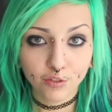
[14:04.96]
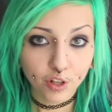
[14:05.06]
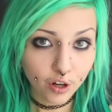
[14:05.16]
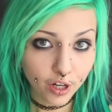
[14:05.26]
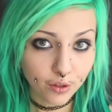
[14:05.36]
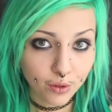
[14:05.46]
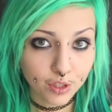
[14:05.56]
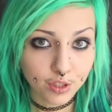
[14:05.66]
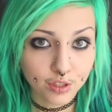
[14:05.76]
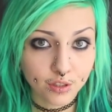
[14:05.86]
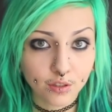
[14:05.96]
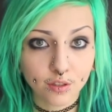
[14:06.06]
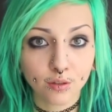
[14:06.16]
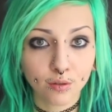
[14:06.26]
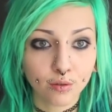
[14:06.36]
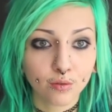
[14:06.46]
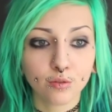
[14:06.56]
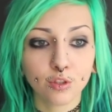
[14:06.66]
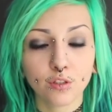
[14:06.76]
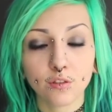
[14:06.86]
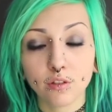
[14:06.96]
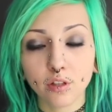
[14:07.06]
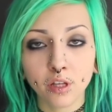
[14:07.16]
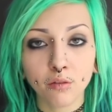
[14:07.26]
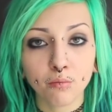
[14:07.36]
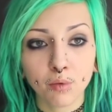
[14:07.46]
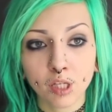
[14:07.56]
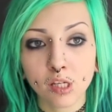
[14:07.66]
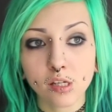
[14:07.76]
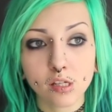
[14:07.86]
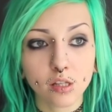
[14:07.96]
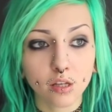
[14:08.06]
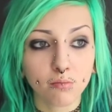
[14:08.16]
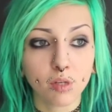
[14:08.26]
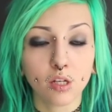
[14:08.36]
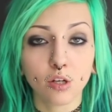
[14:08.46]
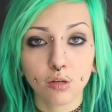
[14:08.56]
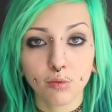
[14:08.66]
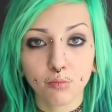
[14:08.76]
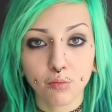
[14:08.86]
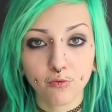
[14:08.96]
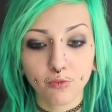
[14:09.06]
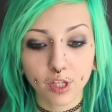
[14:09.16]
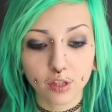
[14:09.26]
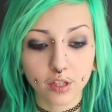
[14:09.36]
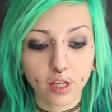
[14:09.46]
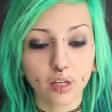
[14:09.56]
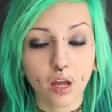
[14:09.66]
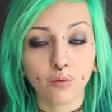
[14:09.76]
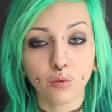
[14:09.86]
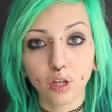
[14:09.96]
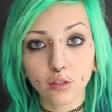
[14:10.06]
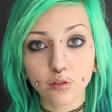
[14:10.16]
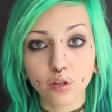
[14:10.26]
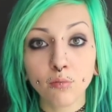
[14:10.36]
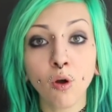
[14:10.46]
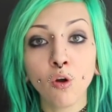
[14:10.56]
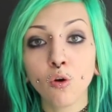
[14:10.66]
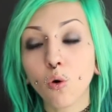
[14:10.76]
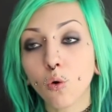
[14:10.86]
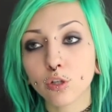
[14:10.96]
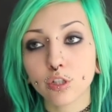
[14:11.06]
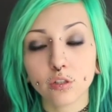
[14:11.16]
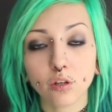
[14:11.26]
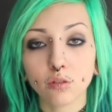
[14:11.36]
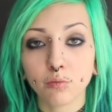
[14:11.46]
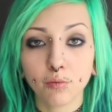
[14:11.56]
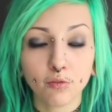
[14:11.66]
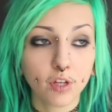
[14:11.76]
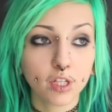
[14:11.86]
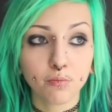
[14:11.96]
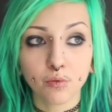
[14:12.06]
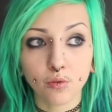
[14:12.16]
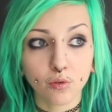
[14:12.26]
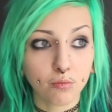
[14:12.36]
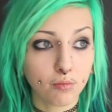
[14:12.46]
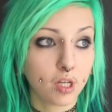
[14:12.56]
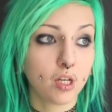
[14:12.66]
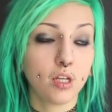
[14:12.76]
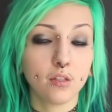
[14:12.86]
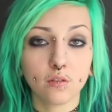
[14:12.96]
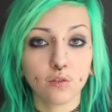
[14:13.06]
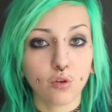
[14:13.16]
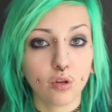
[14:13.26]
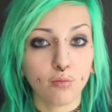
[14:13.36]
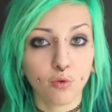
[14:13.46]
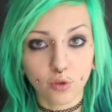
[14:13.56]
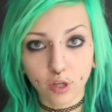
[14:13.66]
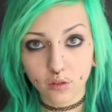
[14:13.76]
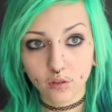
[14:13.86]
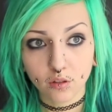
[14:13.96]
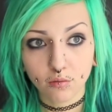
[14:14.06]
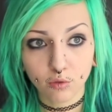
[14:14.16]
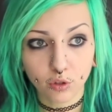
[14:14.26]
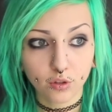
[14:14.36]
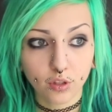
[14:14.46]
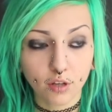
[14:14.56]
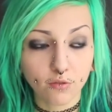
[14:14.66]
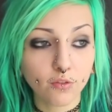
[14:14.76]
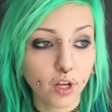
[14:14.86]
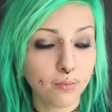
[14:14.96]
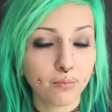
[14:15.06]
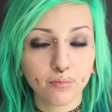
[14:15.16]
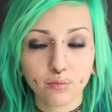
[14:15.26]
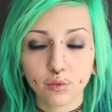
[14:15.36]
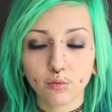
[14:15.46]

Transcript: if there are any questions, just leave me them in the comment field and I will answer them, or just ask me on my Facebook, my Instagram, or ask.fm.